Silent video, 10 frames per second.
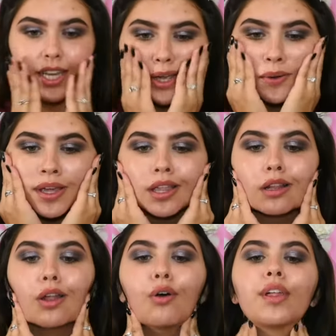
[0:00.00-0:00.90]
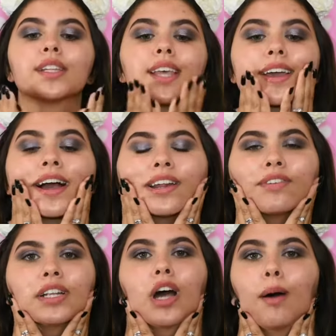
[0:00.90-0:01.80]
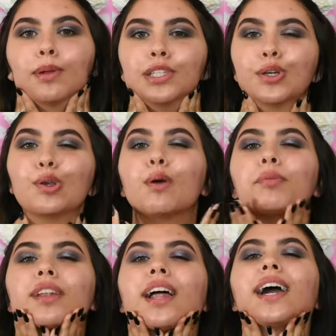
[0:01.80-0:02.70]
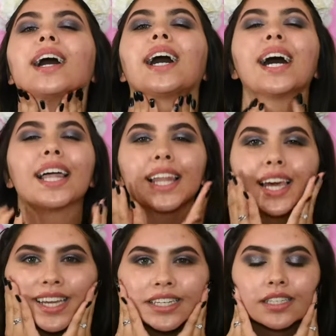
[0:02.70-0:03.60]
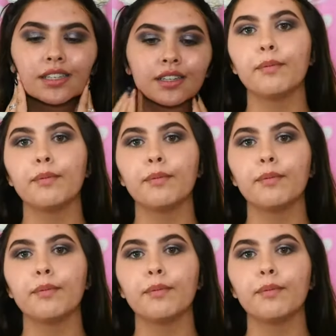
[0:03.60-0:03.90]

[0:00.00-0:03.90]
take away the glow that's like kind of on top until you apply highlight.